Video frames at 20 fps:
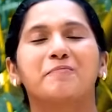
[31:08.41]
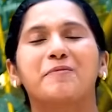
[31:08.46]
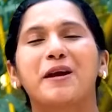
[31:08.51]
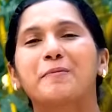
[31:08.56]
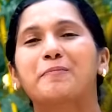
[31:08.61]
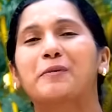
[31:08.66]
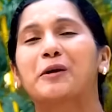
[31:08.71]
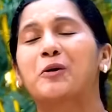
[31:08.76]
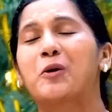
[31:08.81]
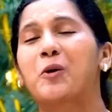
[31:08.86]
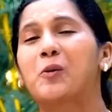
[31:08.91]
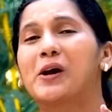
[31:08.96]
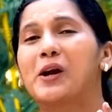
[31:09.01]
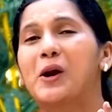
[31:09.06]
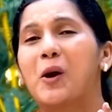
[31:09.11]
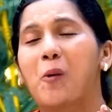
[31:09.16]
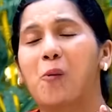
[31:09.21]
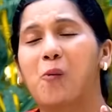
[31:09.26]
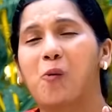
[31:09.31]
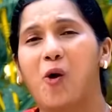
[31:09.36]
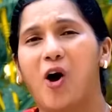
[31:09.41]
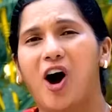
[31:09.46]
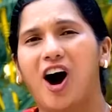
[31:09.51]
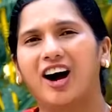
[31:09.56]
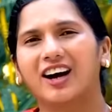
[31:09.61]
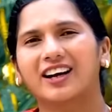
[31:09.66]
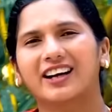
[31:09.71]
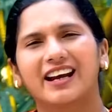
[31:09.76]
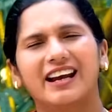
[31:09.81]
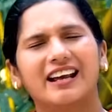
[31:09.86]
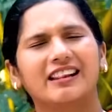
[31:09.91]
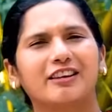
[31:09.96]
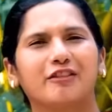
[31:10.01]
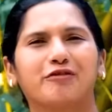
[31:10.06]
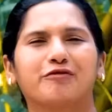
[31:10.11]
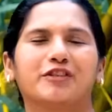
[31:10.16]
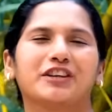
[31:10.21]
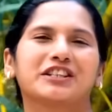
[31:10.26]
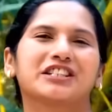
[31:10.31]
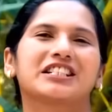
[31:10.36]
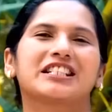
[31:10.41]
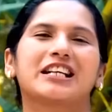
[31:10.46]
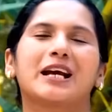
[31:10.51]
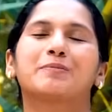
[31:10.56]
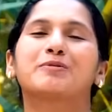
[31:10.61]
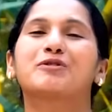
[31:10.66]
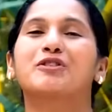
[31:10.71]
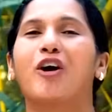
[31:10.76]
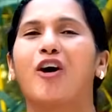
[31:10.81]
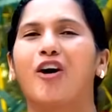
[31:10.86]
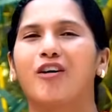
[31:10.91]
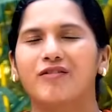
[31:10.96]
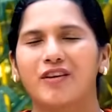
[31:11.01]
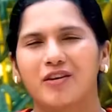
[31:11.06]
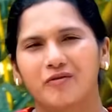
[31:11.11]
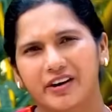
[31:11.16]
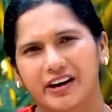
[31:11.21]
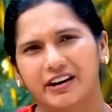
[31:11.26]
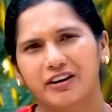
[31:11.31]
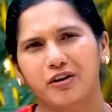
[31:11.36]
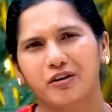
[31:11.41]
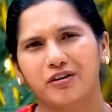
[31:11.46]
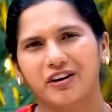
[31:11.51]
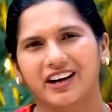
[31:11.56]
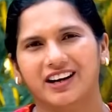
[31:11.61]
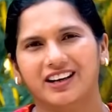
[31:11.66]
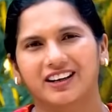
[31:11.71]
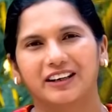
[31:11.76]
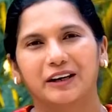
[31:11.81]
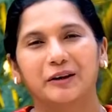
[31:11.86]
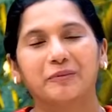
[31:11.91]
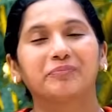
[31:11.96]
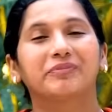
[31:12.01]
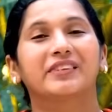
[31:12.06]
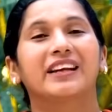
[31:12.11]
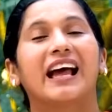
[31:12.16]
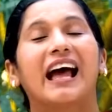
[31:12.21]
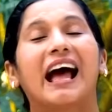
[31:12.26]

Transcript: people who will walk in the footsteps of Veronica.